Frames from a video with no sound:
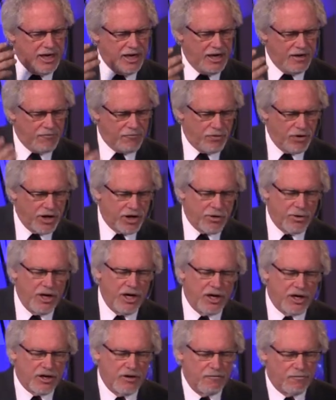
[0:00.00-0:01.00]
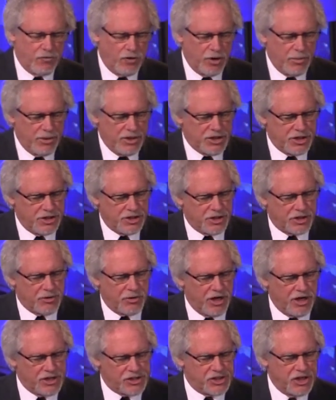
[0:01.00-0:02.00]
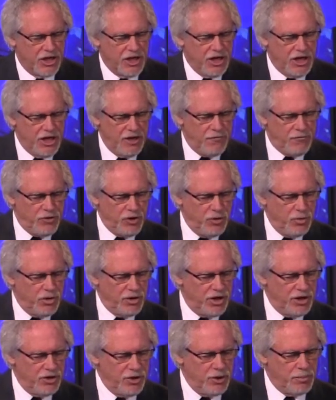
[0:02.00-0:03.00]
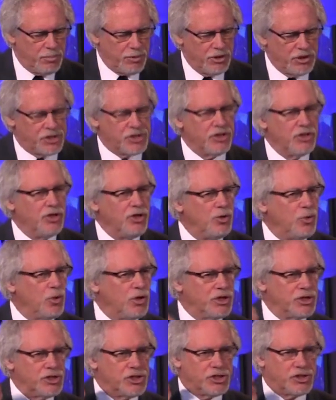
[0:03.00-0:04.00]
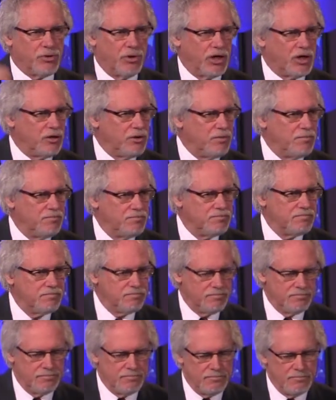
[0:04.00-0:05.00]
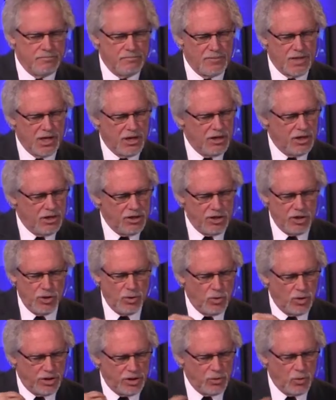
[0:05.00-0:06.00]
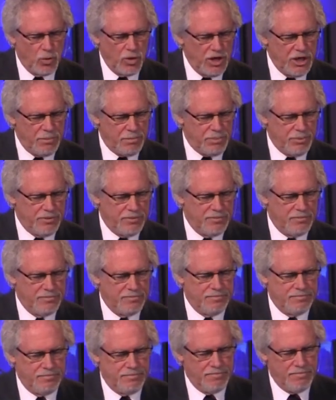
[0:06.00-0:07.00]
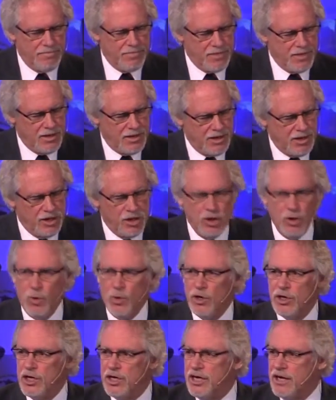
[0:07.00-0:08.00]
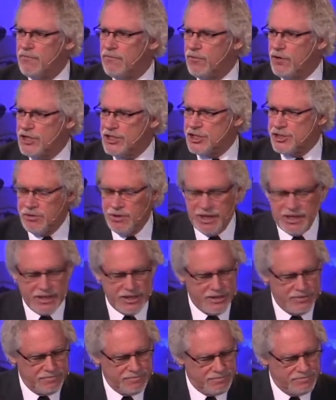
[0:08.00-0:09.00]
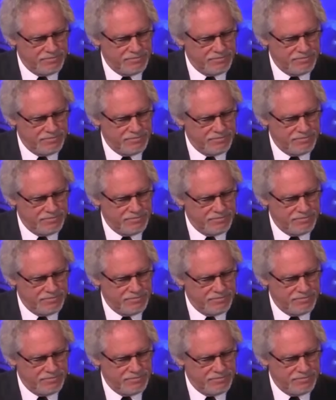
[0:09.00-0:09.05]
and for a greater conformity to Christ. If you weren't a new person, you wouldn't struggle. You wouldn't weep. You wouldn't get frustrated.